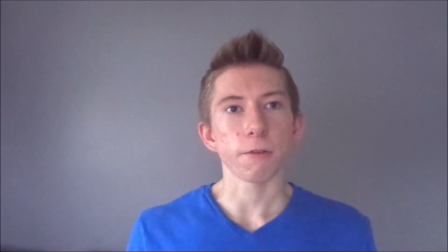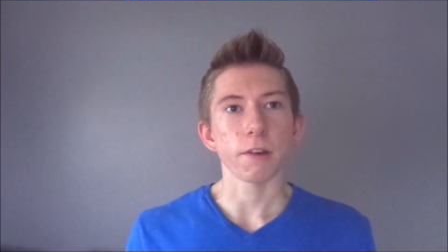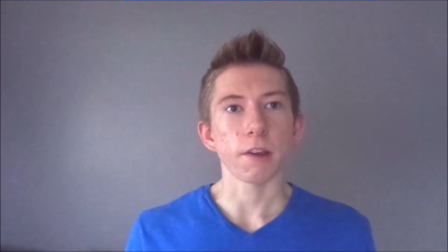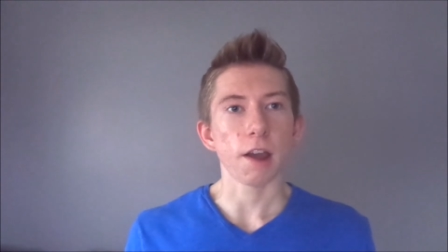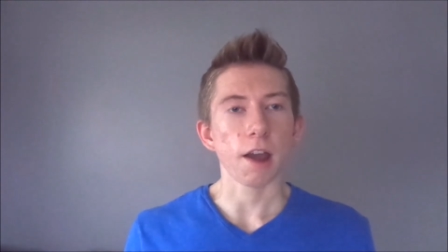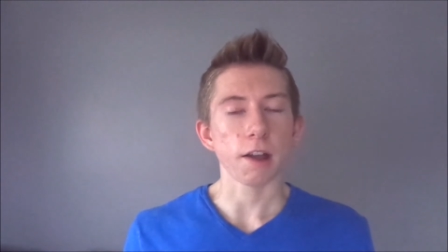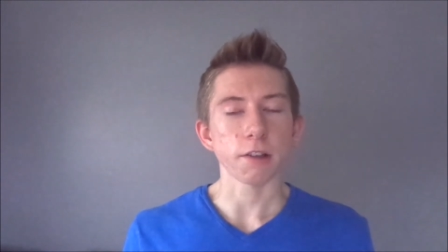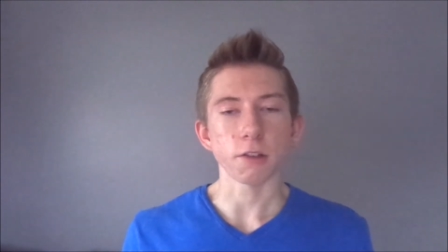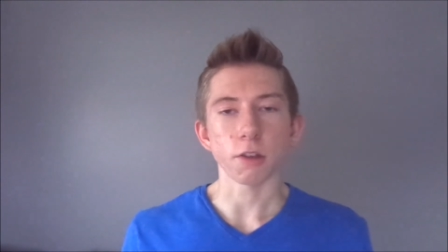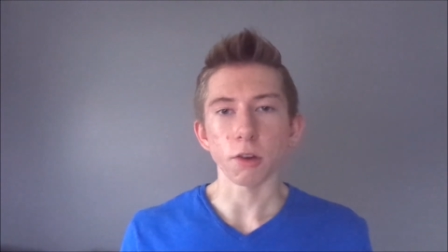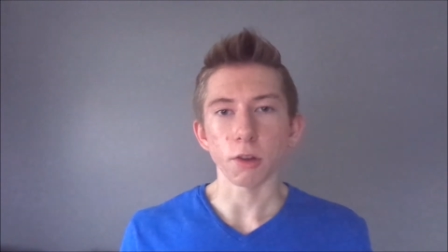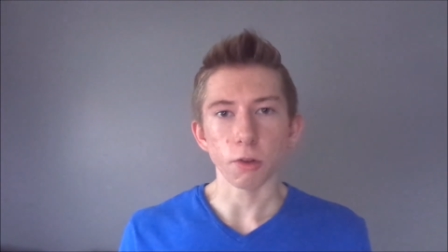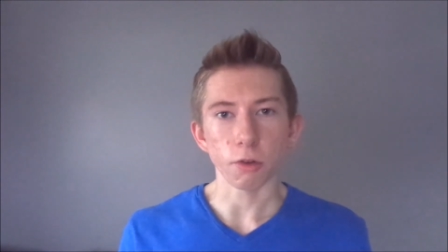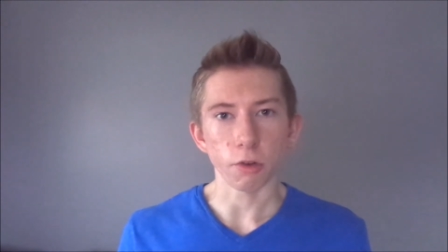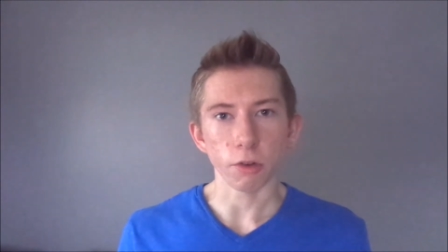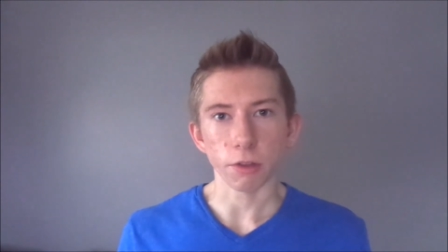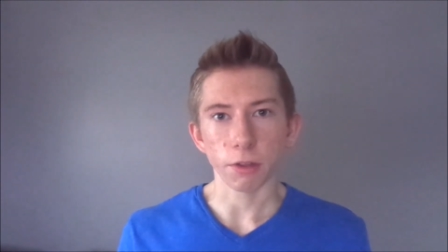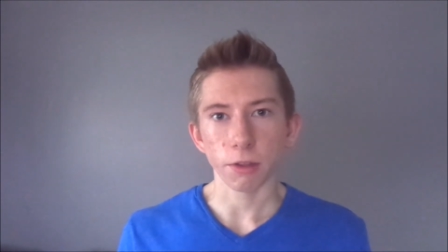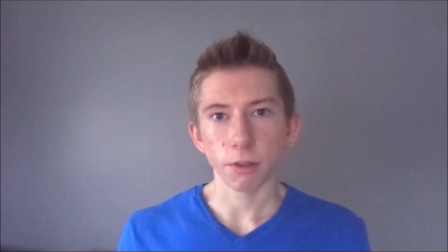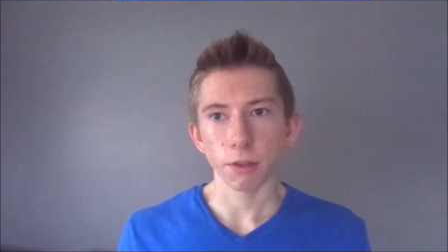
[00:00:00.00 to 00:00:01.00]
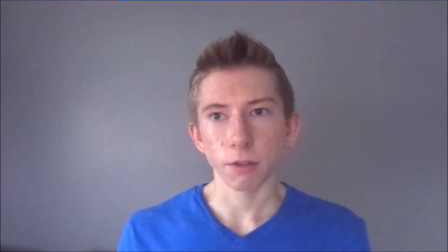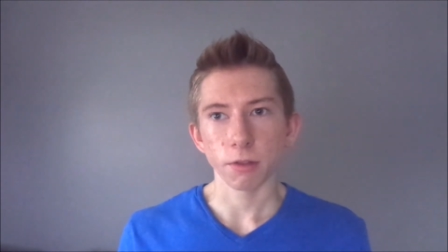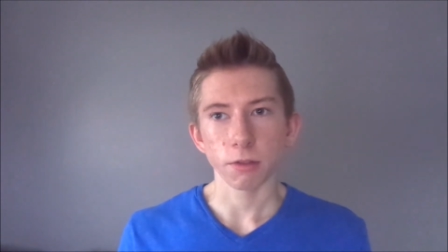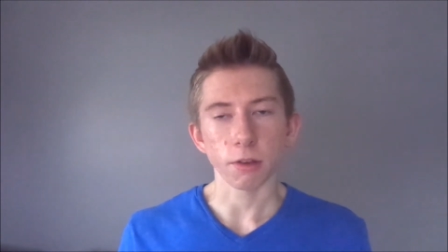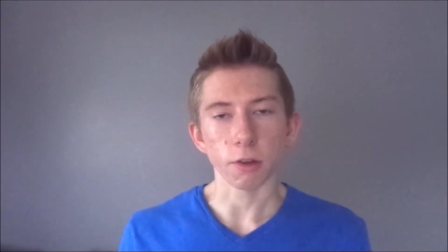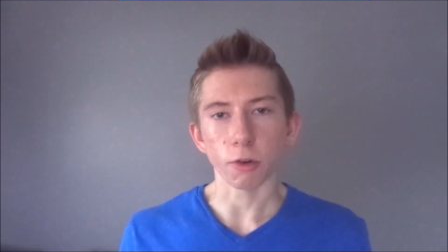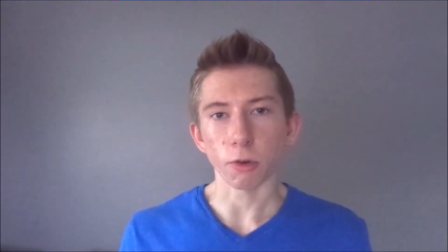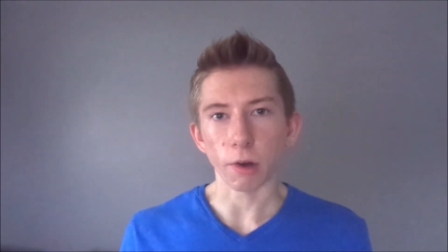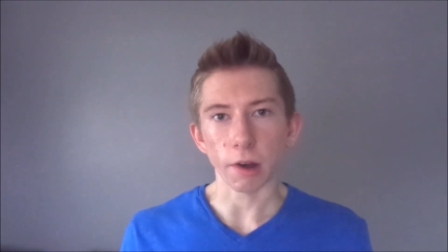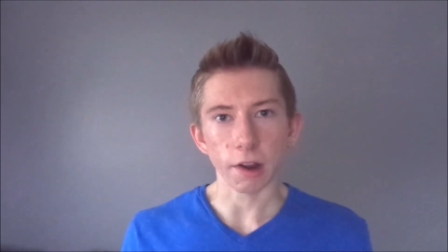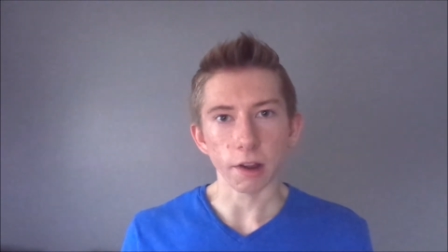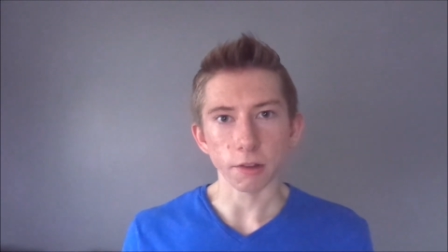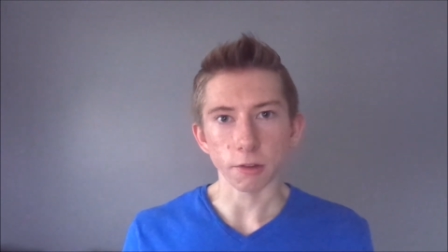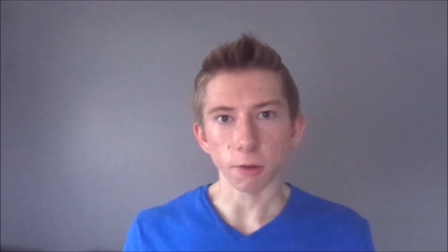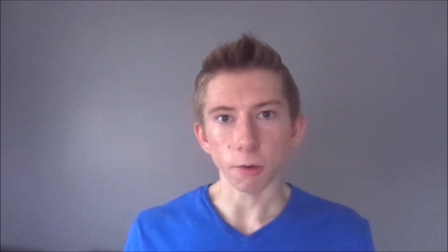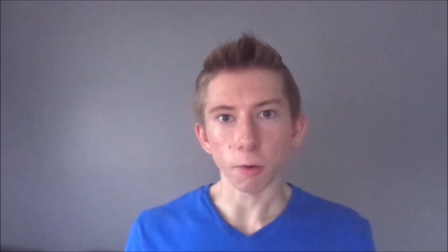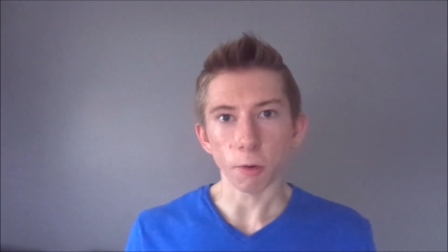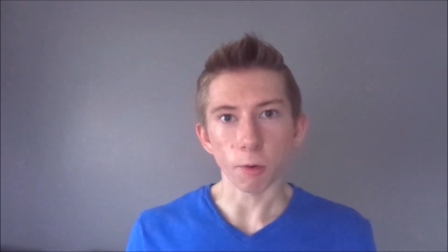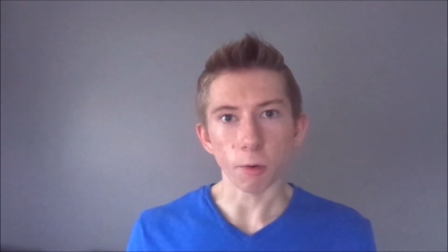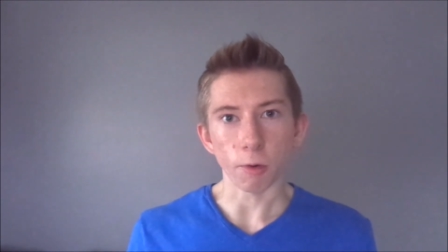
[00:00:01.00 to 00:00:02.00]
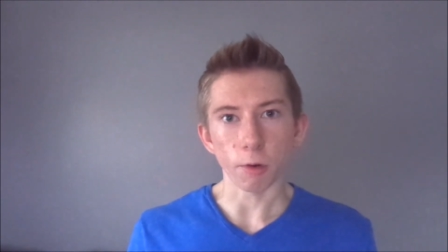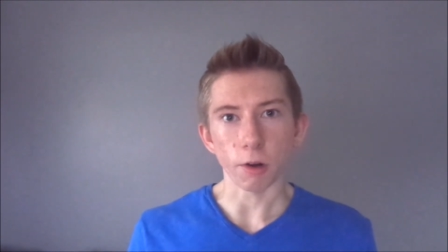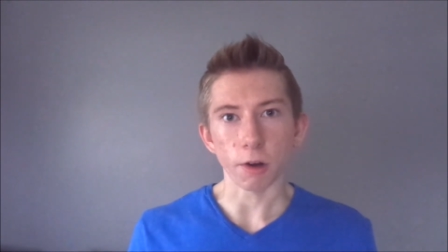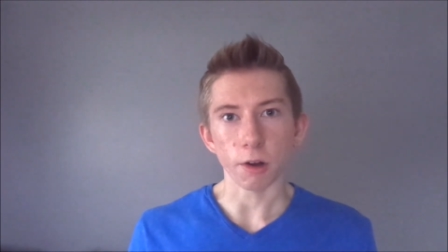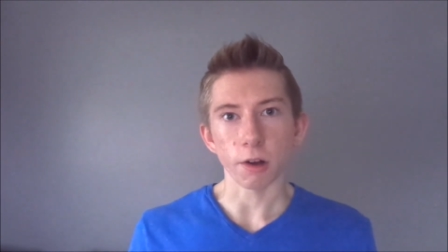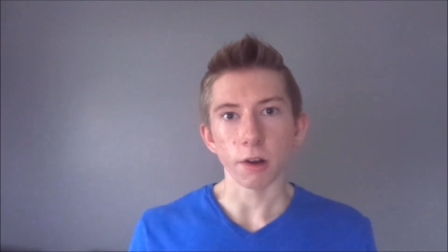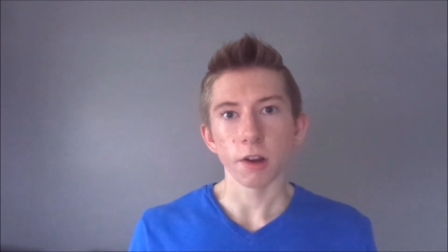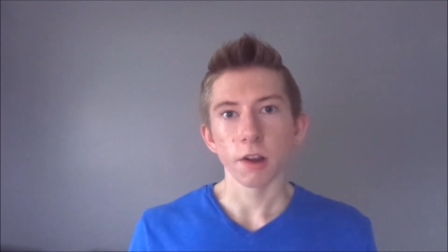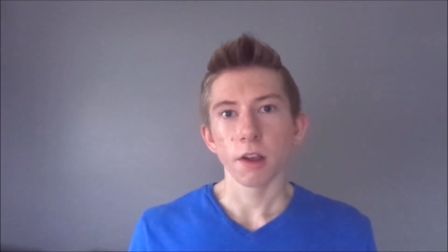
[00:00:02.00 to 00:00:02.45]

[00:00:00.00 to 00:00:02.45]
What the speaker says: it had to do with the grant or